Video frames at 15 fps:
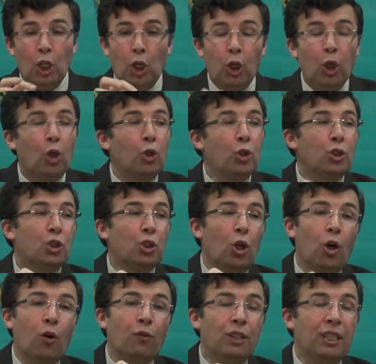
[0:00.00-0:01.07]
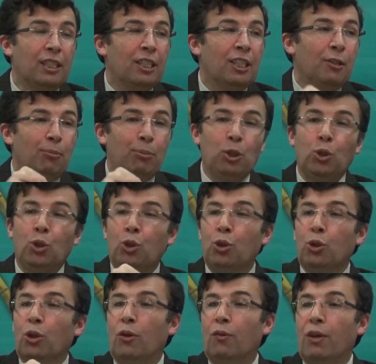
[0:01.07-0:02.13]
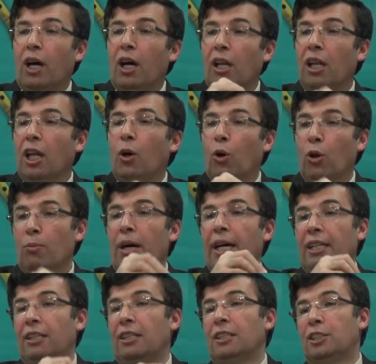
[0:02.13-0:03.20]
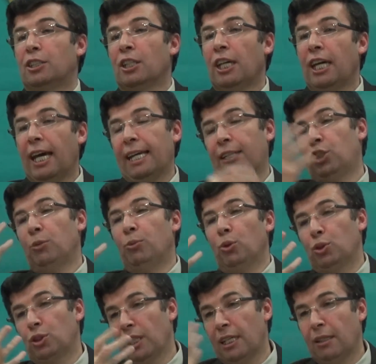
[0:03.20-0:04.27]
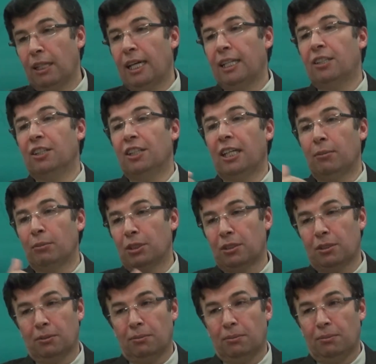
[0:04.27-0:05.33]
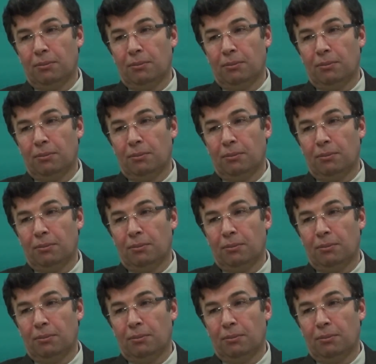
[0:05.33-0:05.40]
locus of the beauty of Allah Almighty's attributes and the names.